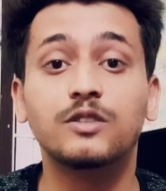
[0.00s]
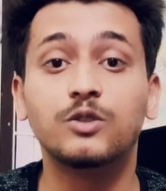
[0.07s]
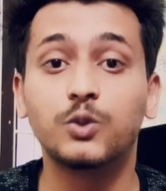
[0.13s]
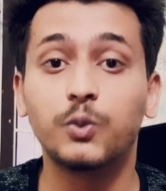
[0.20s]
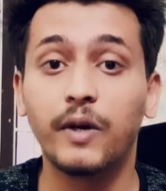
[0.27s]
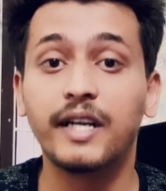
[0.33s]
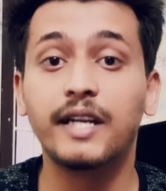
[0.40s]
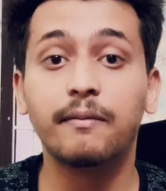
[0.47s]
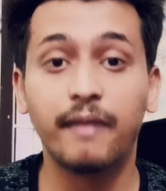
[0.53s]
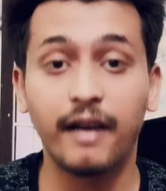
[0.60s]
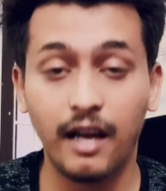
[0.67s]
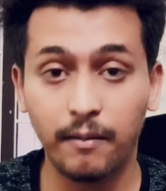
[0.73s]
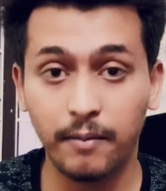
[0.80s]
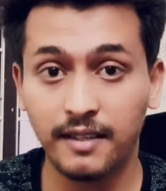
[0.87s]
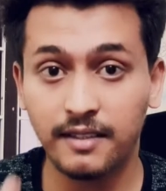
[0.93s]
20
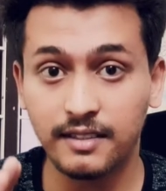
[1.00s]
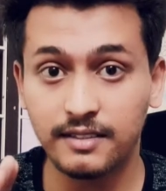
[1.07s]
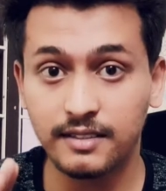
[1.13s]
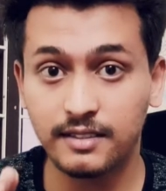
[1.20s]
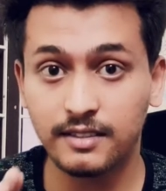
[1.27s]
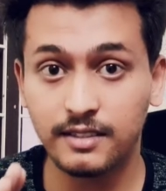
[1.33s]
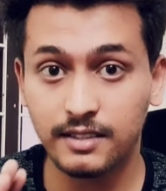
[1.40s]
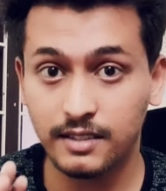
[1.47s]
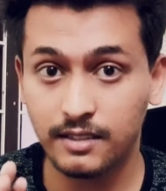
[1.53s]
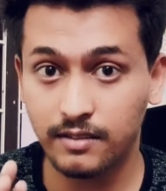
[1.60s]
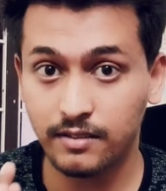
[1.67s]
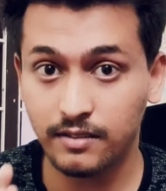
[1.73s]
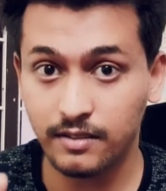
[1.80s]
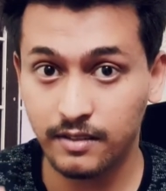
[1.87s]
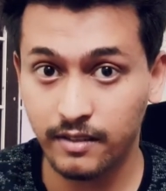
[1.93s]
megapixels
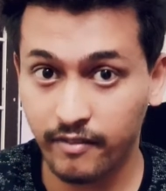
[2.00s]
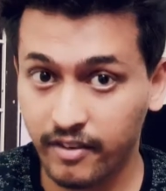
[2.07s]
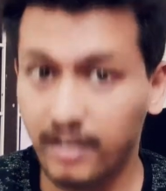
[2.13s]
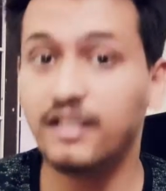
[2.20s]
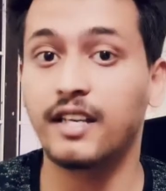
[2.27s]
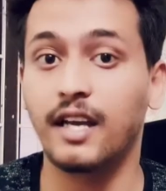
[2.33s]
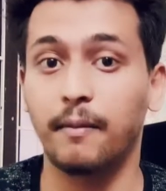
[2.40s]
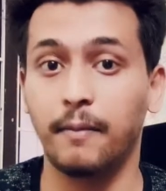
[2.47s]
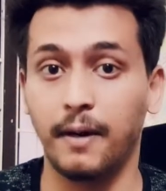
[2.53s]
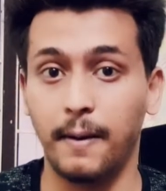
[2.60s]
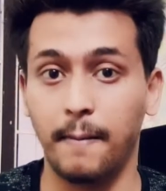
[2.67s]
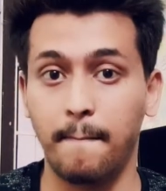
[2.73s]
front camera.